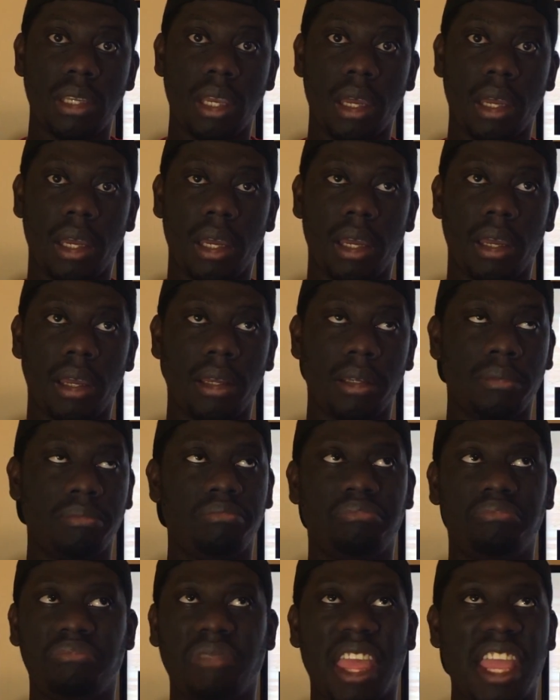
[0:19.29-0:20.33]
The
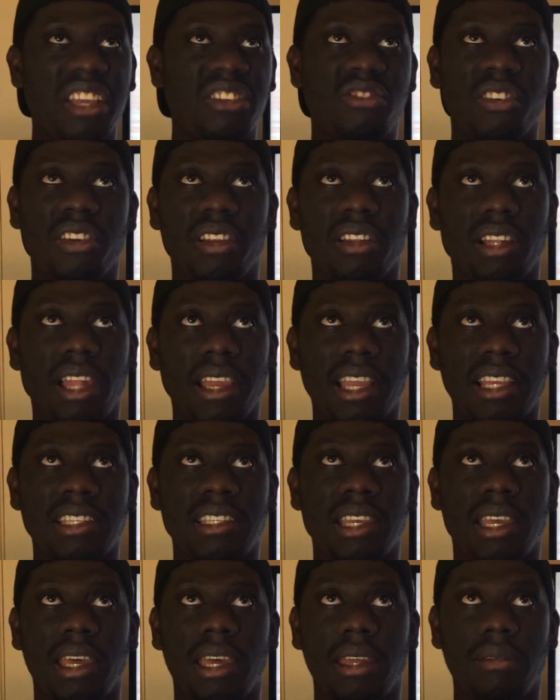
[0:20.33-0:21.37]
Eastern, like I
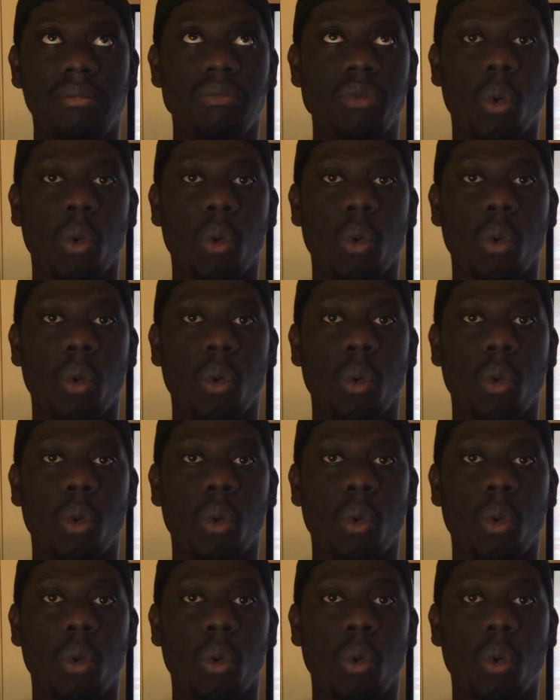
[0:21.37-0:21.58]
said,